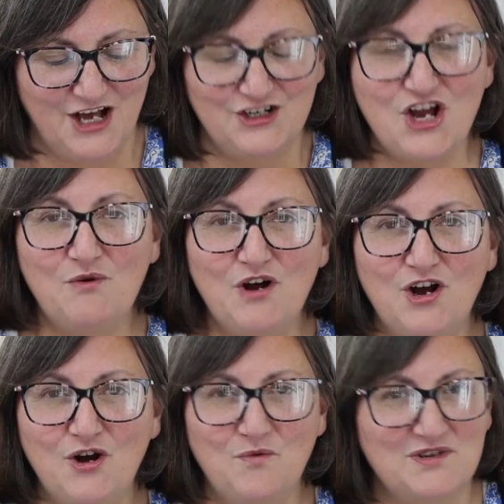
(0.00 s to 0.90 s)

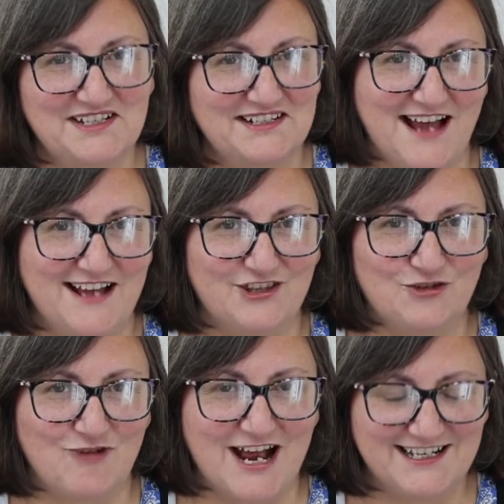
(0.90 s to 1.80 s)
Noah wasn't like
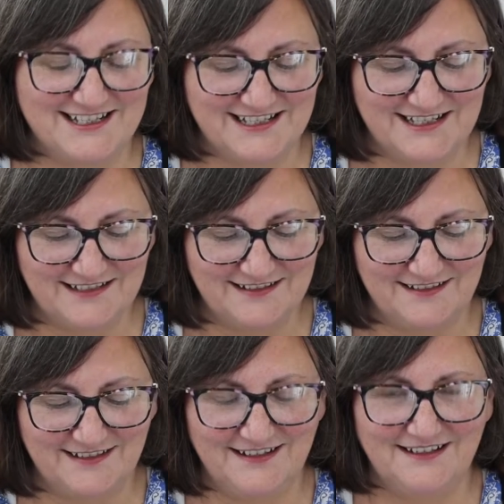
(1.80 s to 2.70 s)
the rest.
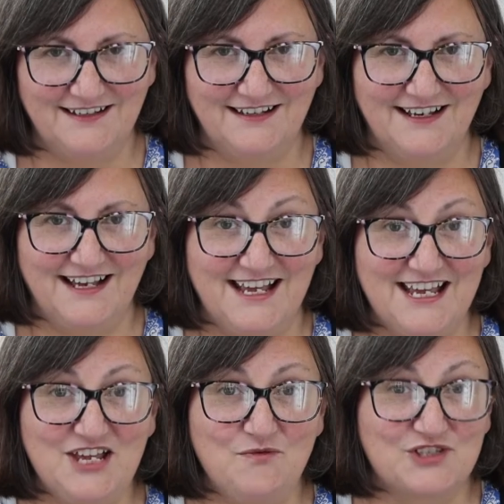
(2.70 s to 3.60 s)

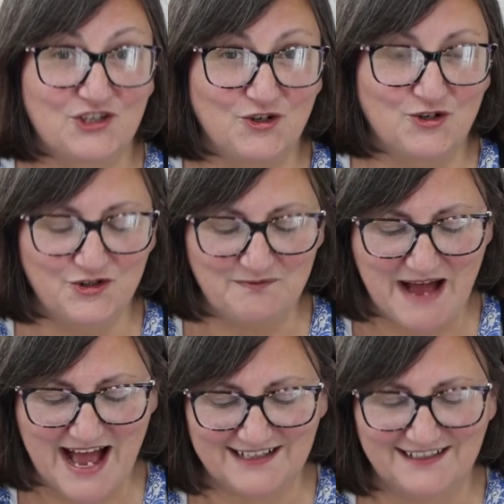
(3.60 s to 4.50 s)
He was a good
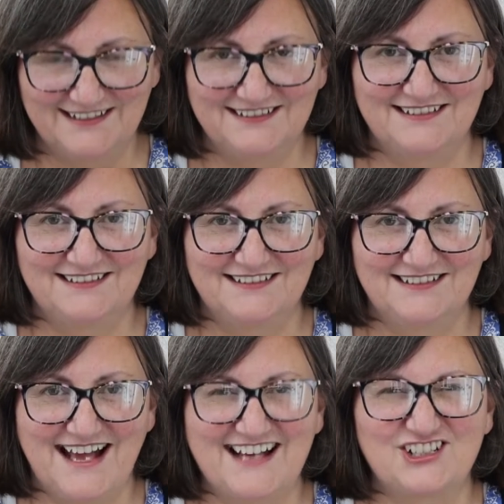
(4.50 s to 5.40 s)
man,
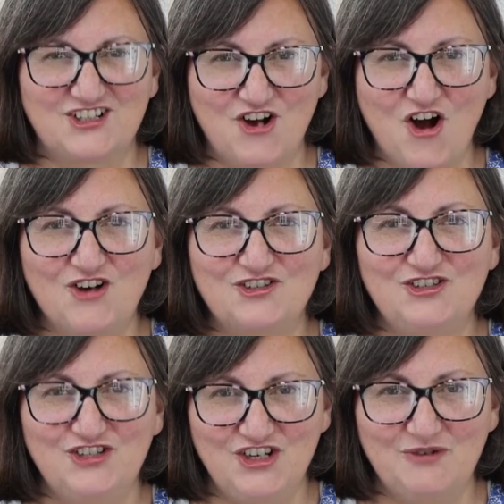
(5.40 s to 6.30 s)
and God
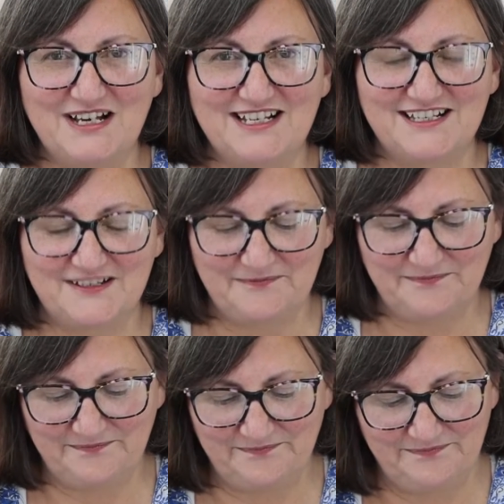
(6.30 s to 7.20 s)
knew it.
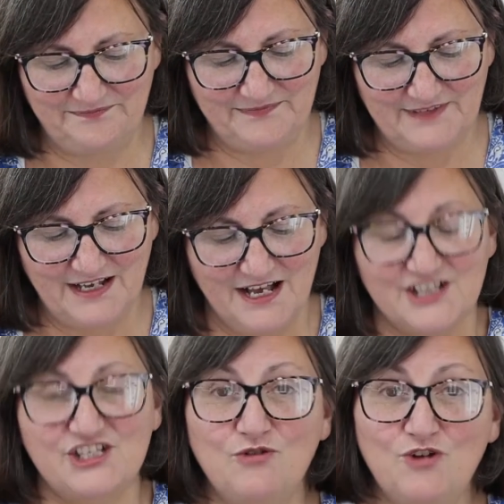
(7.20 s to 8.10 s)

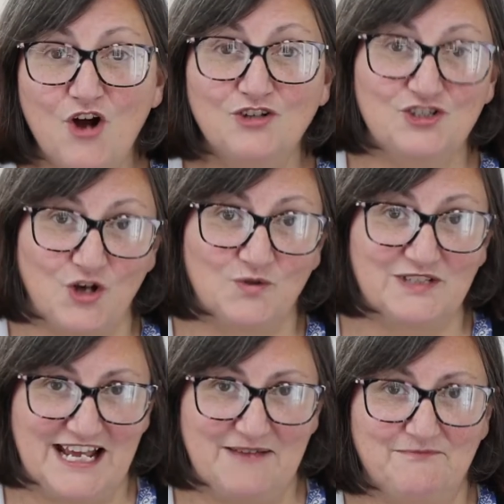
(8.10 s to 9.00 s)
So God told
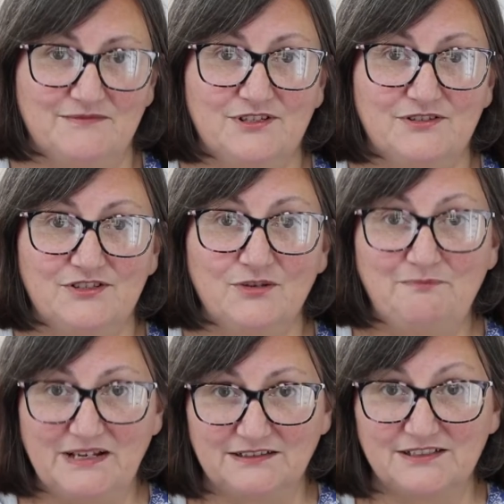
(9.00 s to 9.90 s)
him to
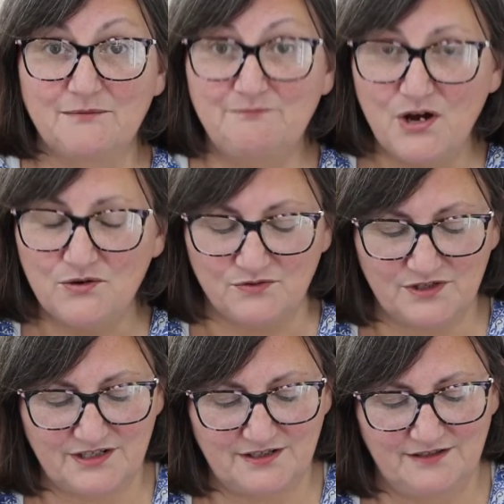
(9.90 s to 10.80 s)
build a
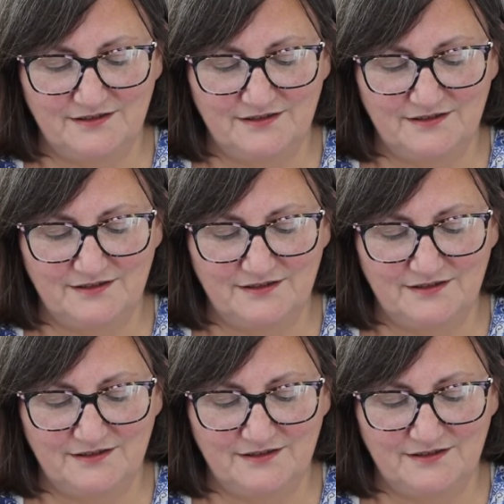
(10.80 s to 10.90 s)
boat